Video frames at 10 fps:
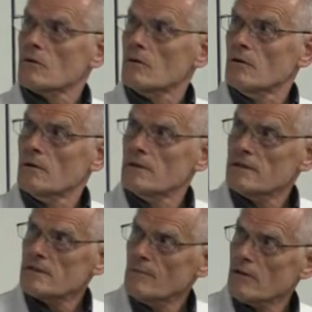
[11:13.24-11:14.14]
uh,
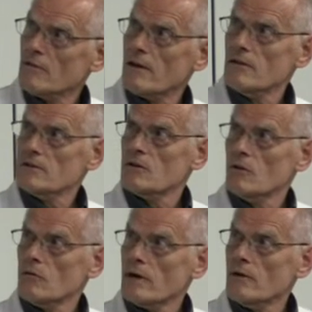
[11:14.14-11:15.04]
here's some other virus.
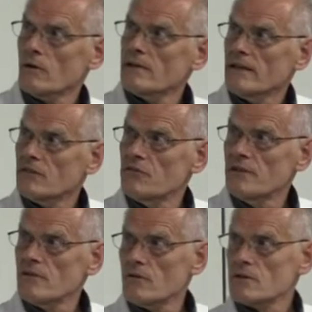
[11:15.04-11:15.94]
Colorado tick
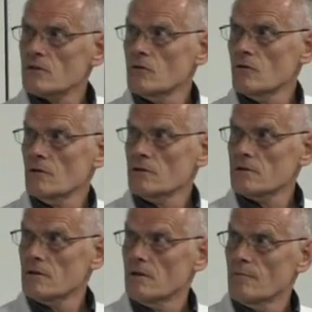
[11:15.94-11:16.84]
fever is
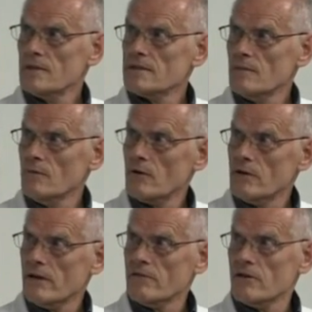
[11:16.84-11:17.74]
caused by some
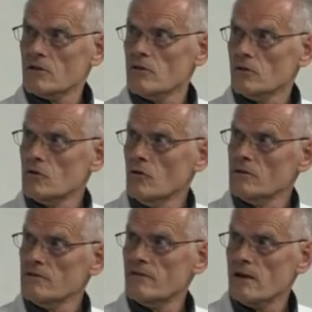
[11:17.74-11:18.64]
RNA virus called
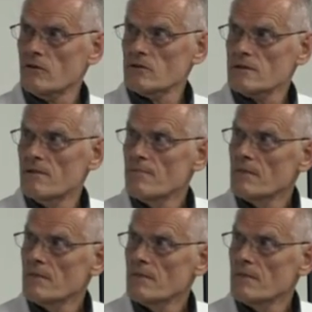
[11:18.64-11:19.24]
coltivirus.